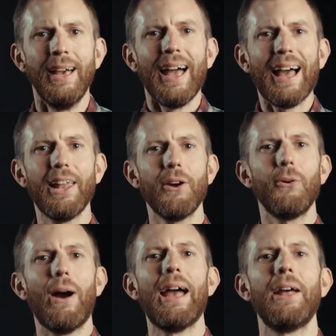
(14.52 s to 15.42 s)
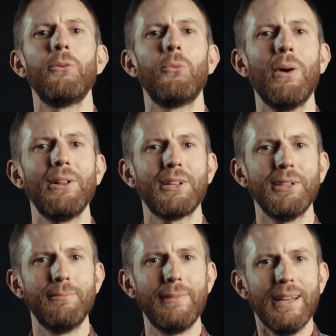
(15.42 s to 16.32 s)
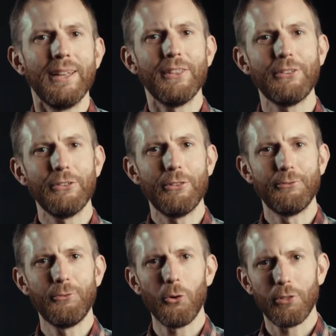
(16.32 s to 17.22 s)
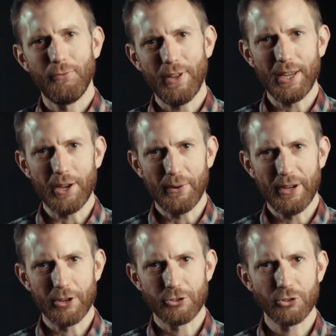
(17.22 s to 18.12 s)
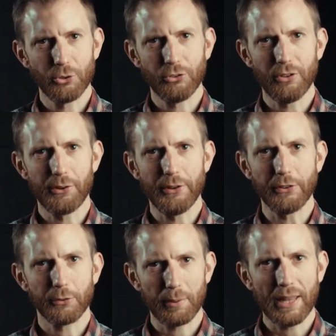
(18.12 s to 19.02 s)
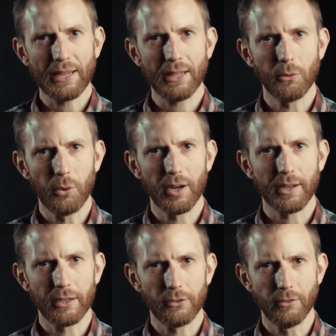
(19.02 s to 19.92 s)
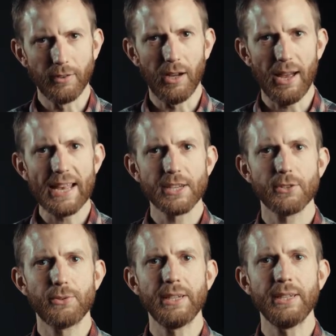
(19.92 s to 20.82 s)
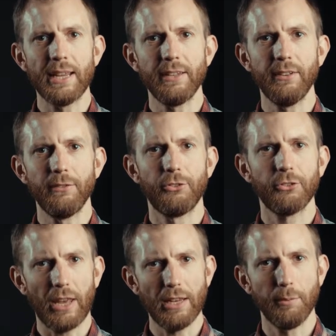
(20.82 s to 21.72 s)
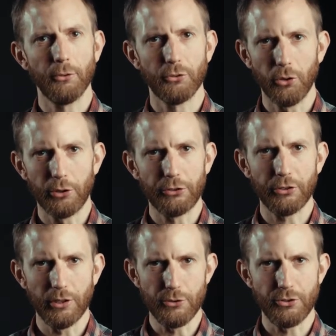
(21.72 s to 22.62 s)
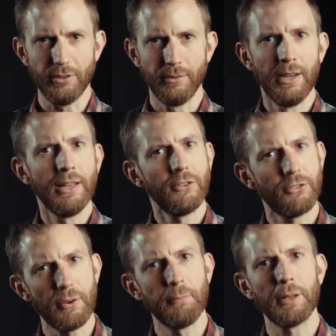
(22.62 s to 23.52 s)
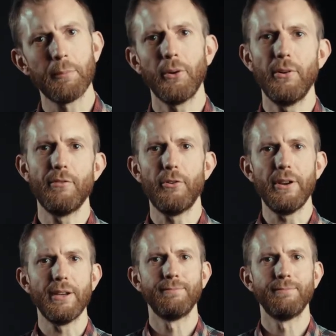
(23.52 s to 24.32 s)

Hello and welcome. This is the fourth video in our short series explaining the workings of our S3 native scalable storage solution, SymplyPERIFERY.